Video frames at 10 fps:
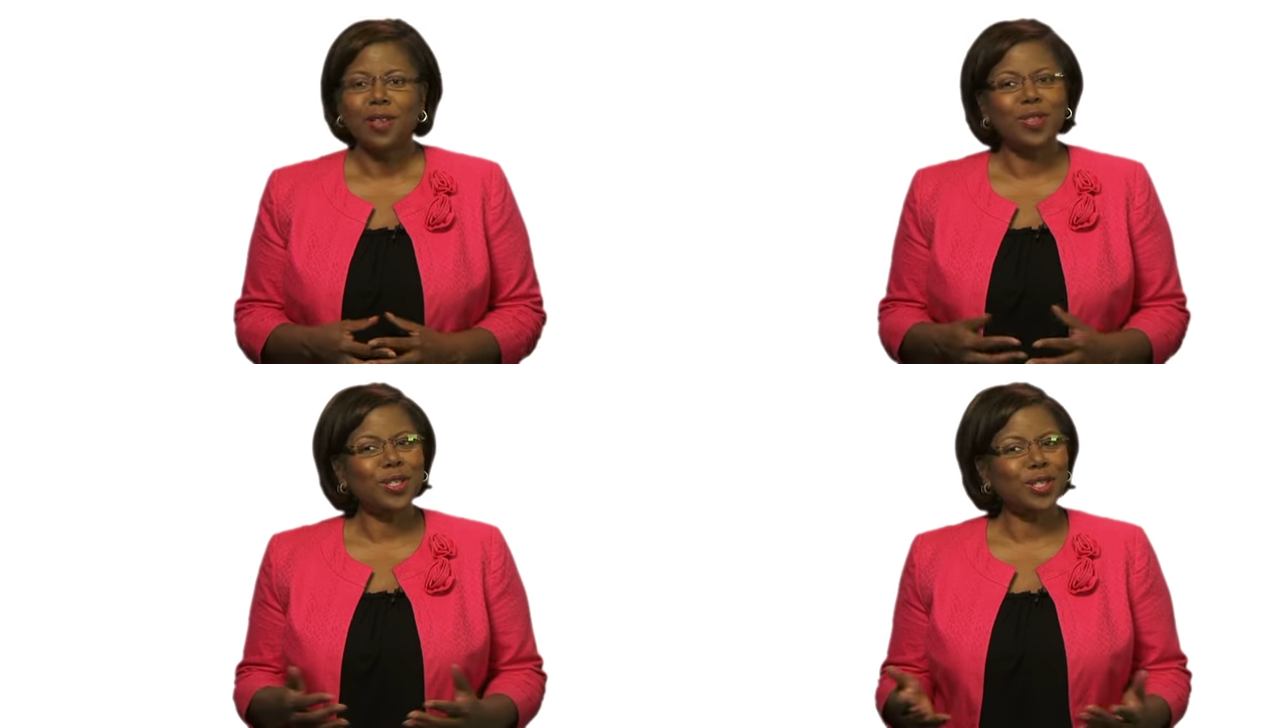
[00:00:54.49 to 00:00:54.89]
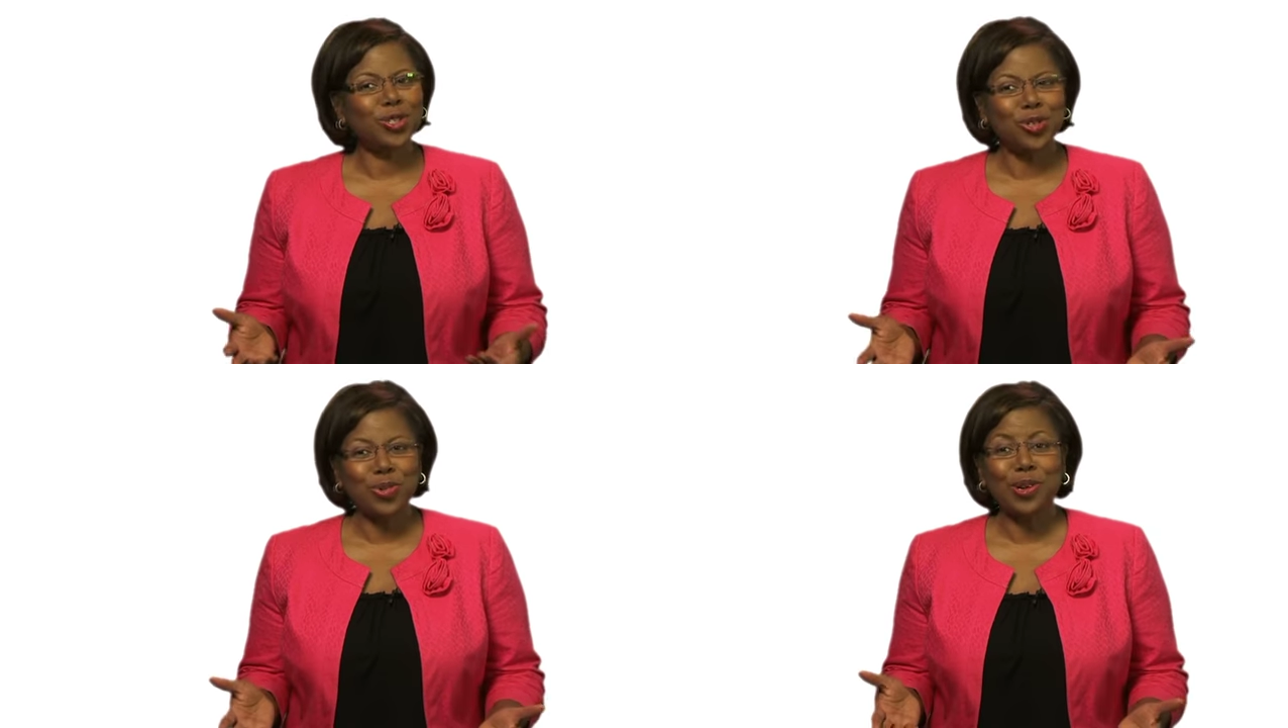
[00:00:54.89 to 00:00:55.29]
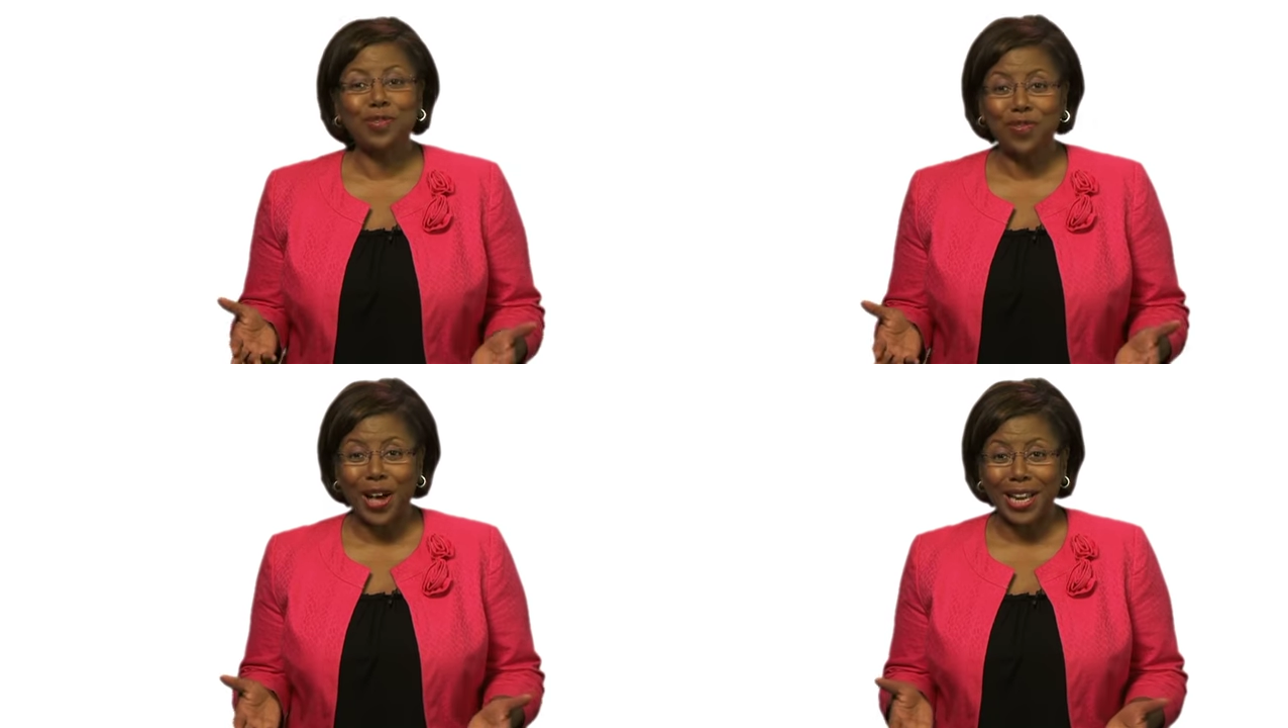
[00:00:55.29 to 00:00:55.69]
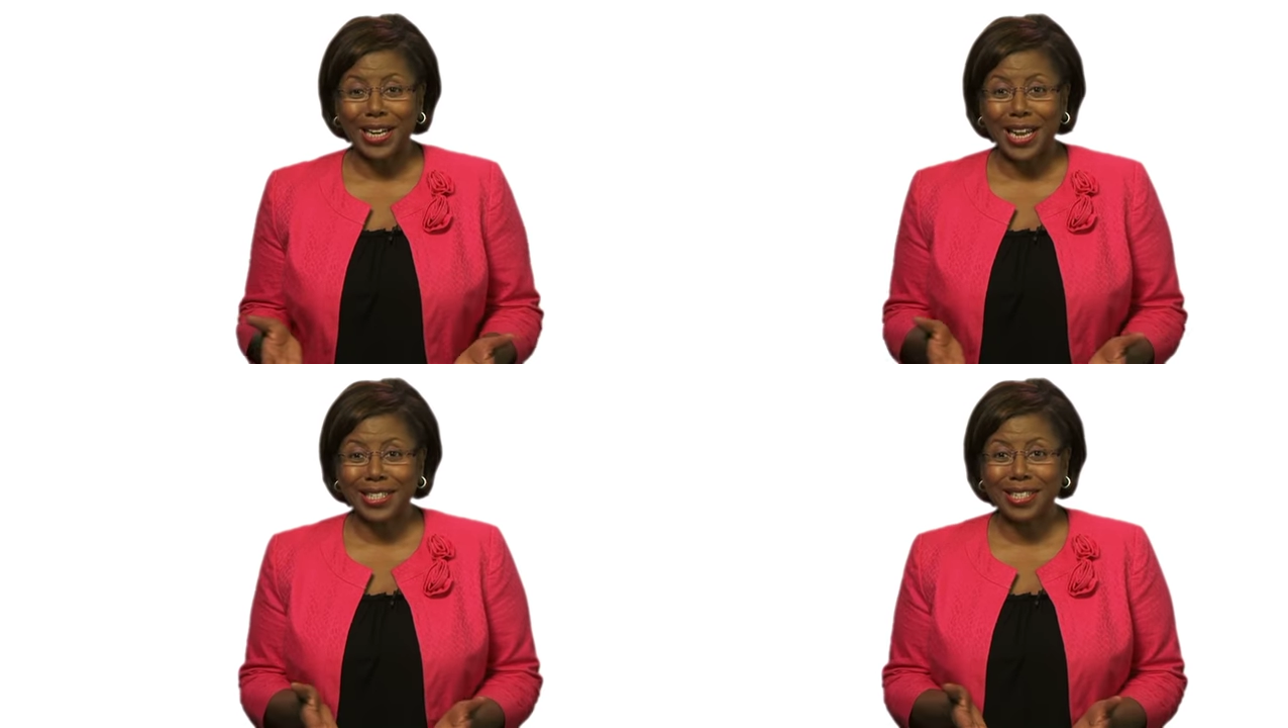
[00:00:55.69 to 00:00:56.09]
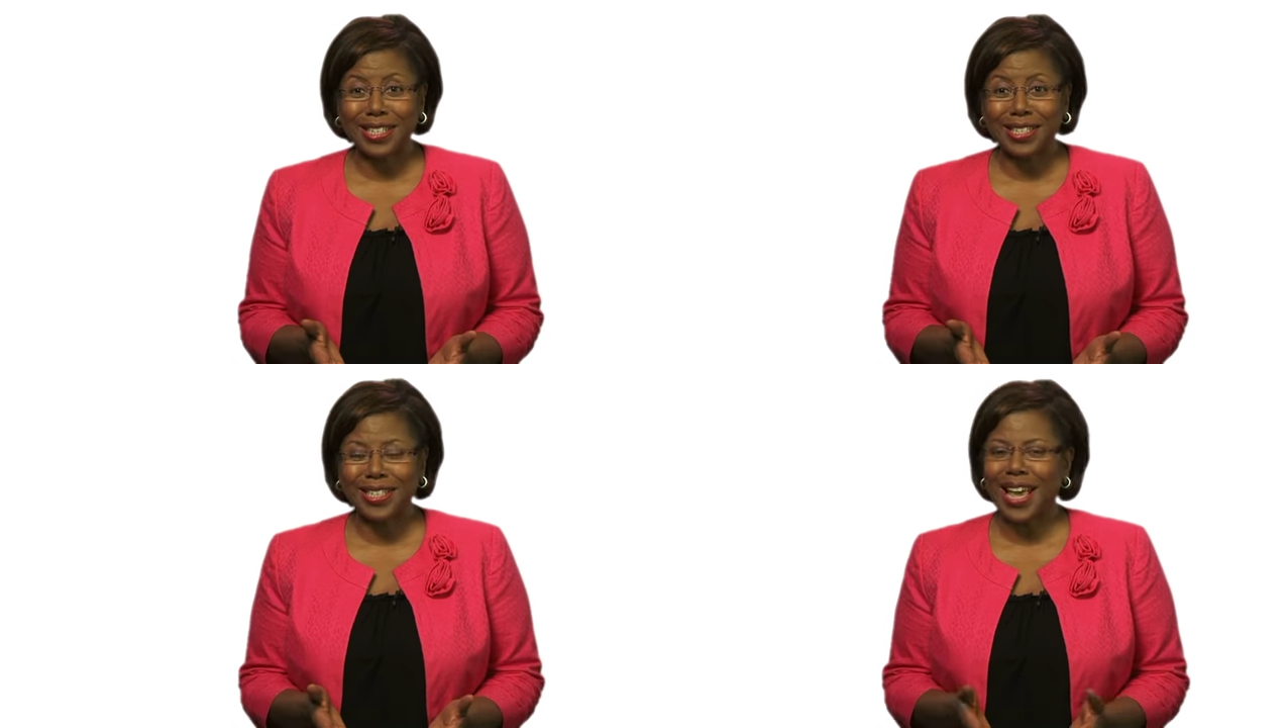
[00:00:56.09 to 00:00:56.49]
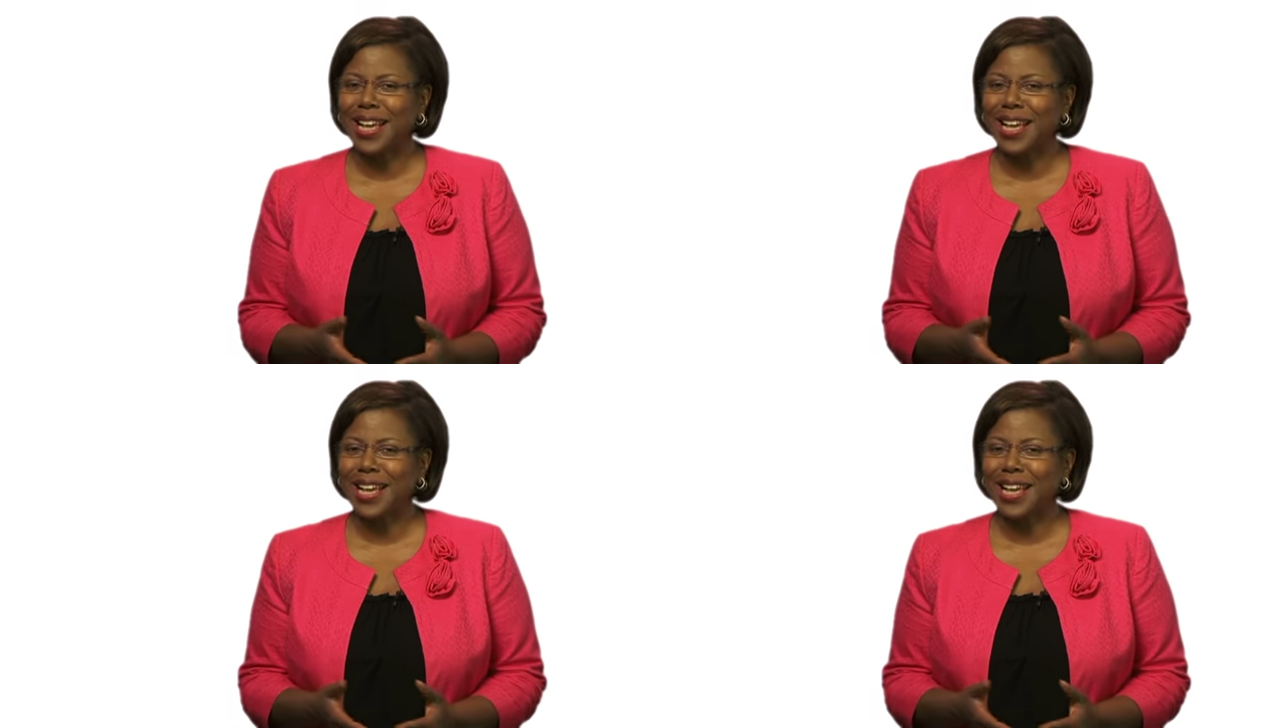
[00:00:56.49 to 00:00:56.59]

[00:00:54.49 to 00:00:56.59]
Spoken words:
This is true in finances